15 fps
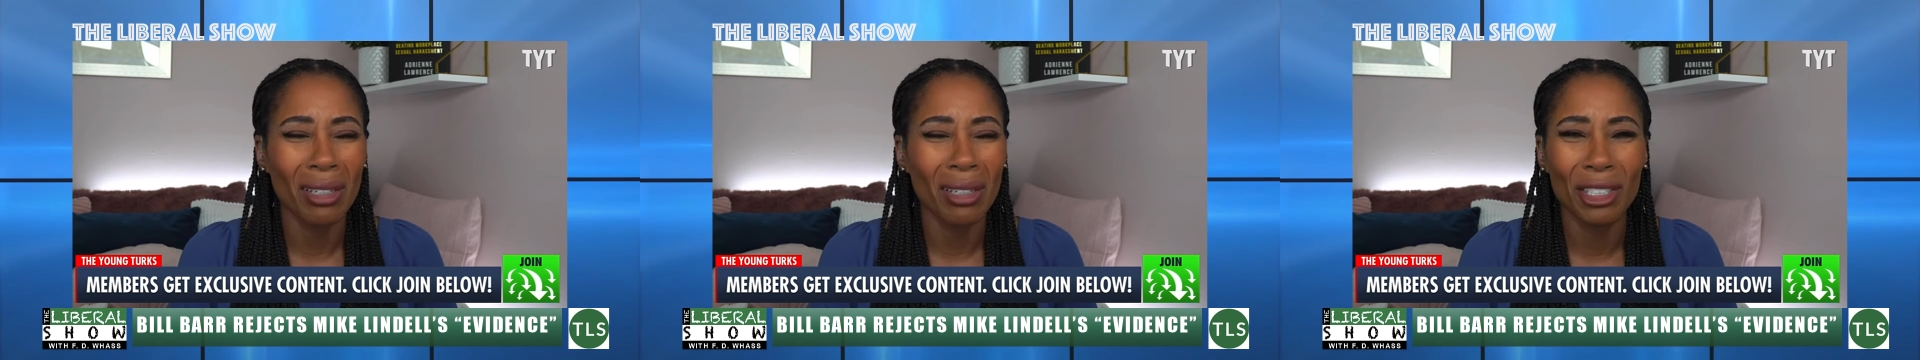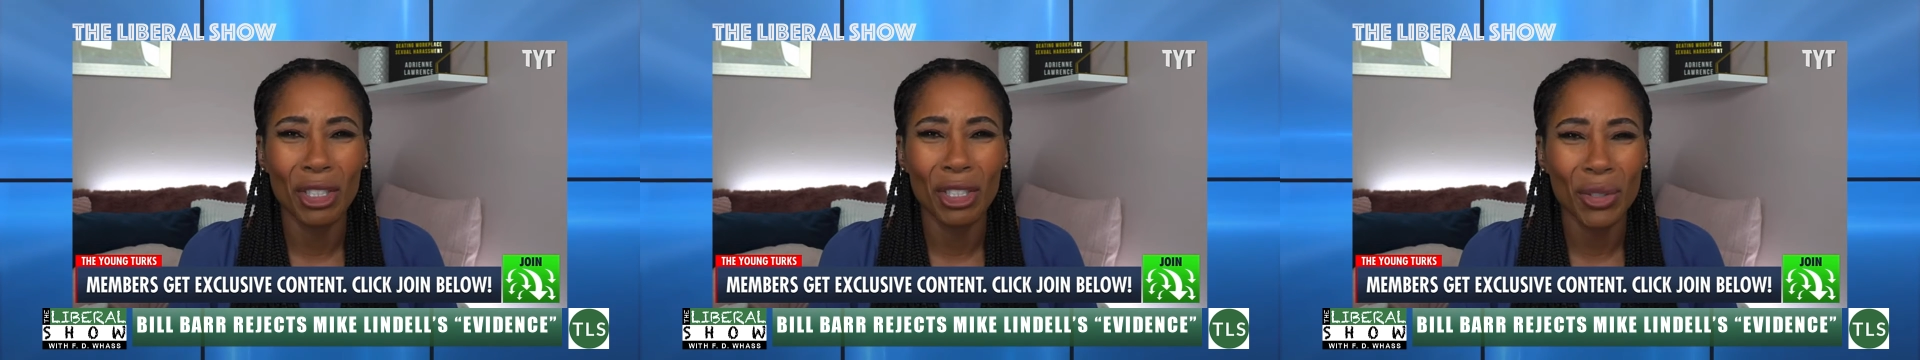
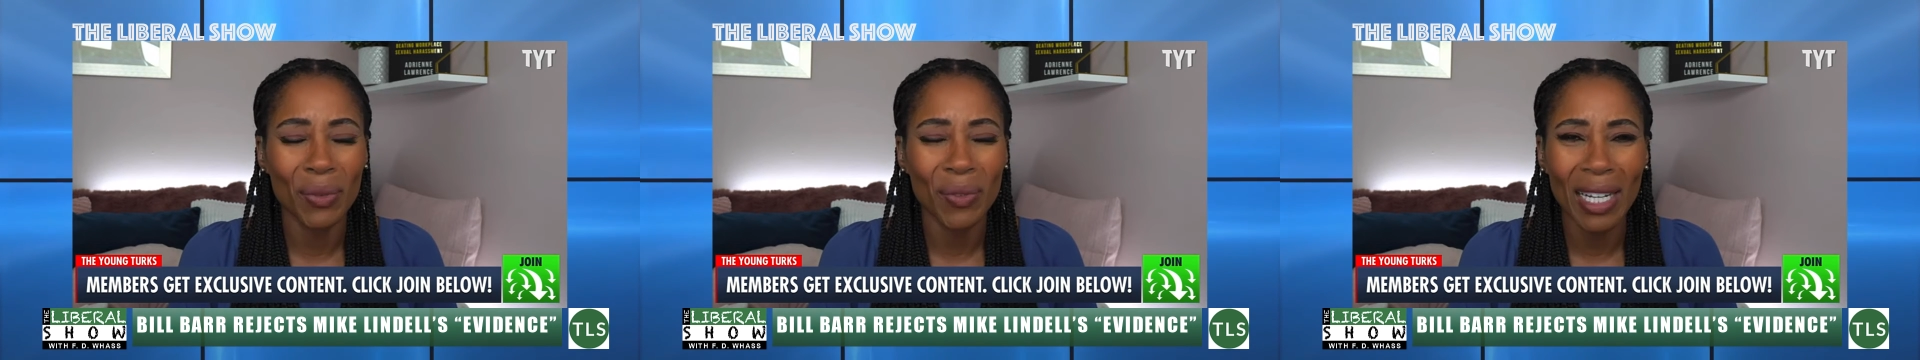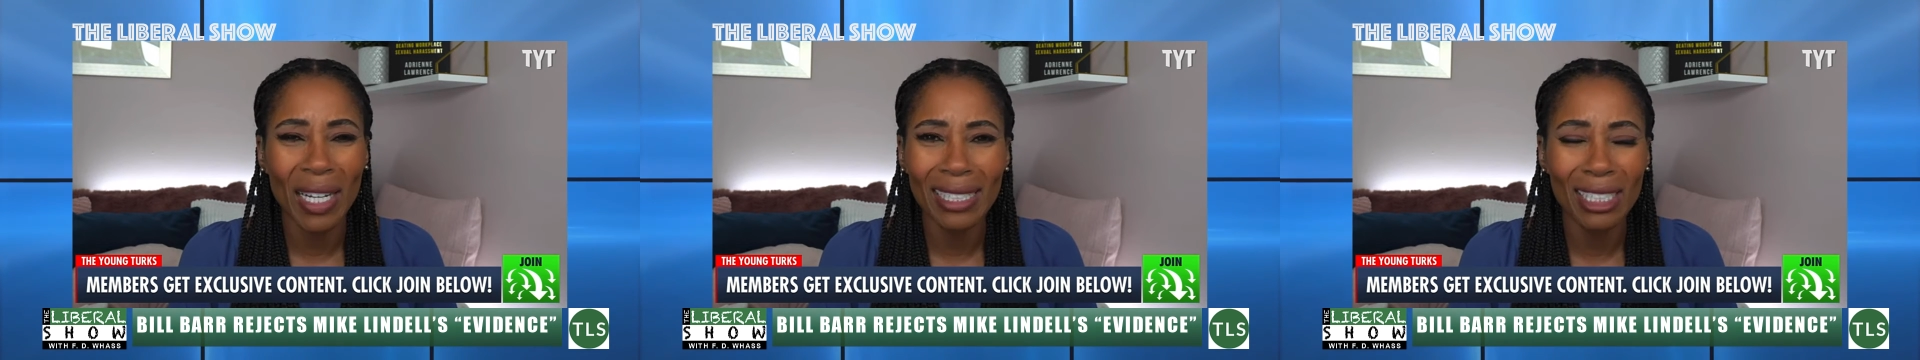and
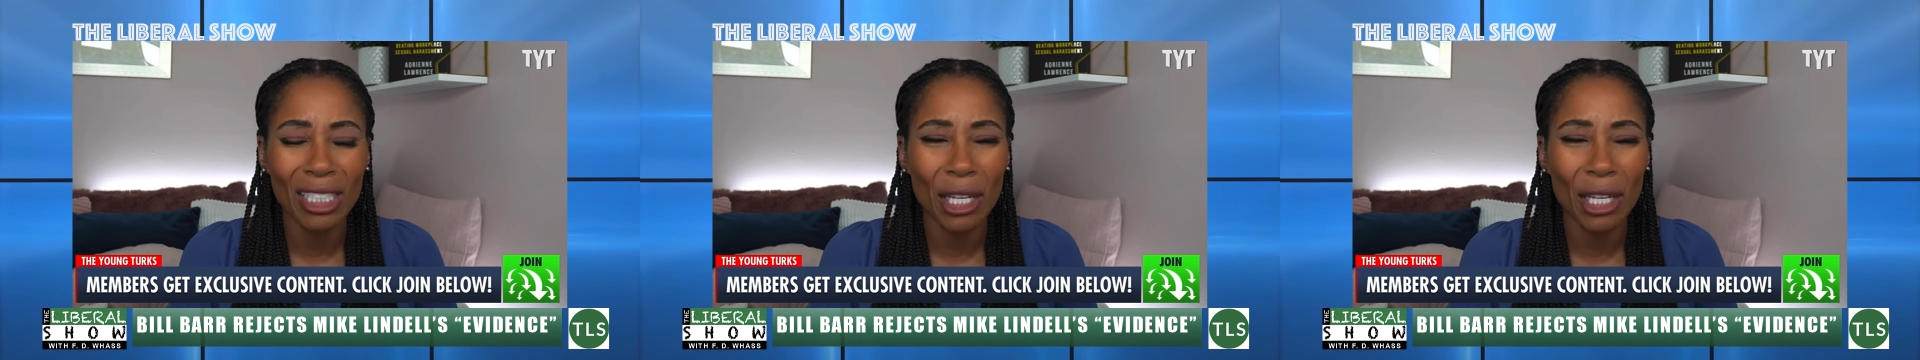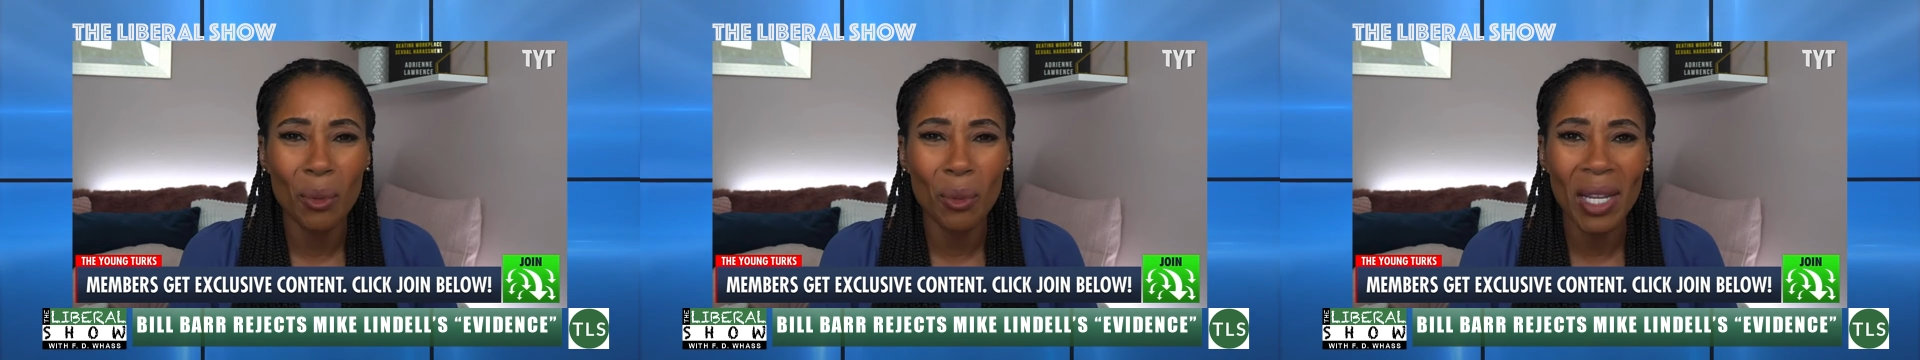
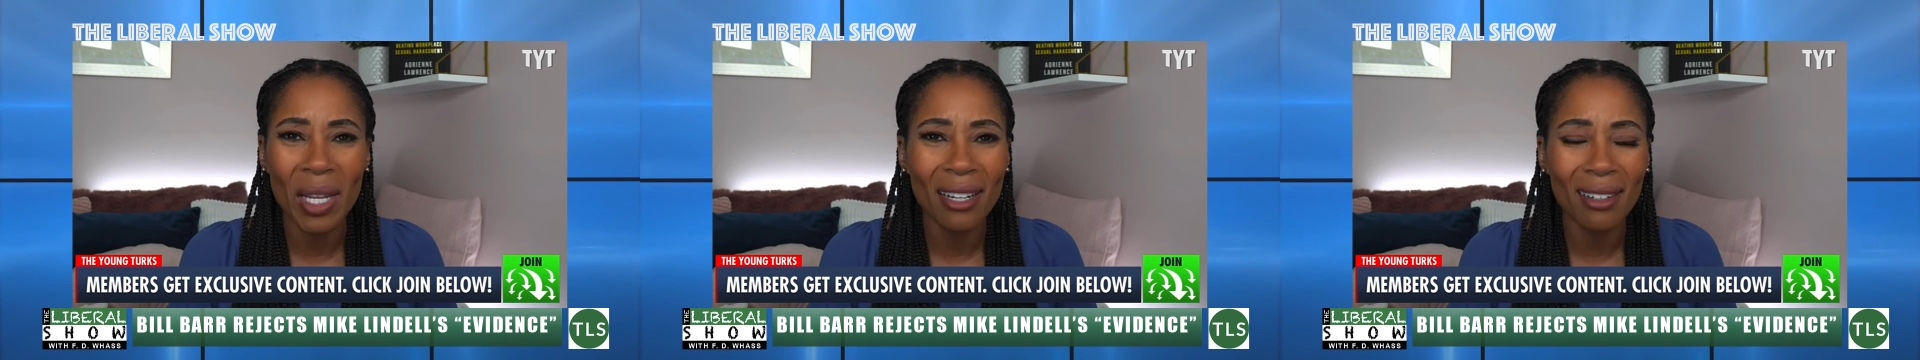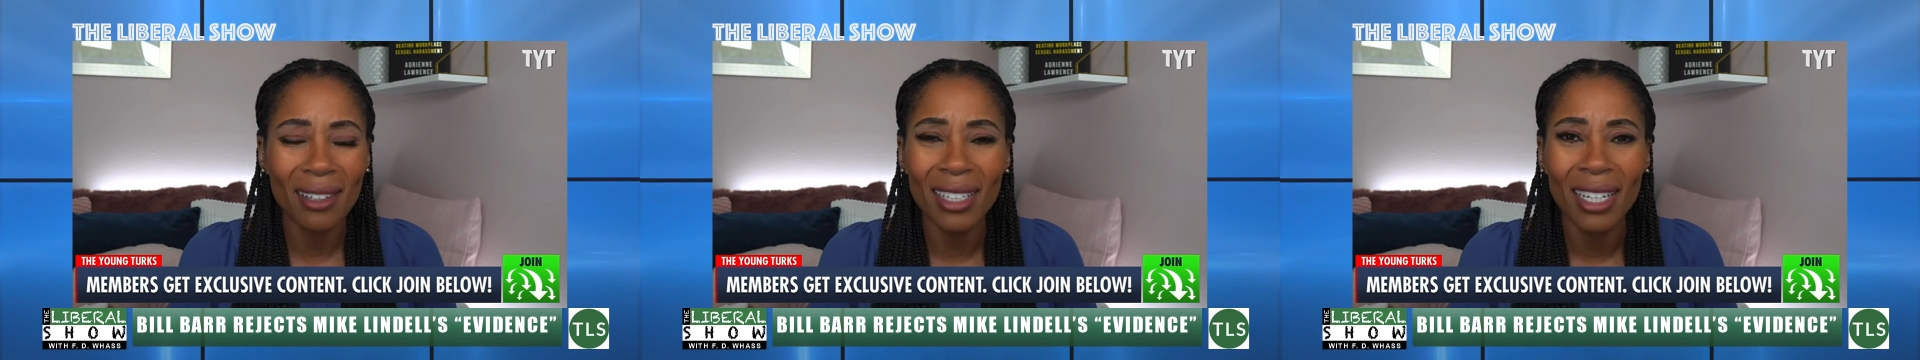strange and
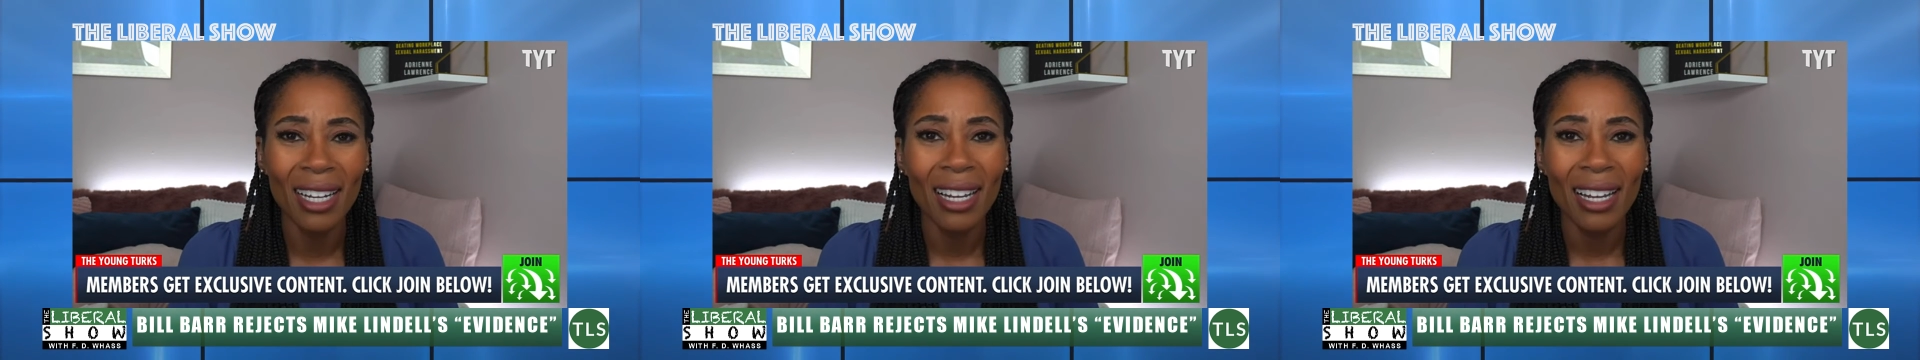weird.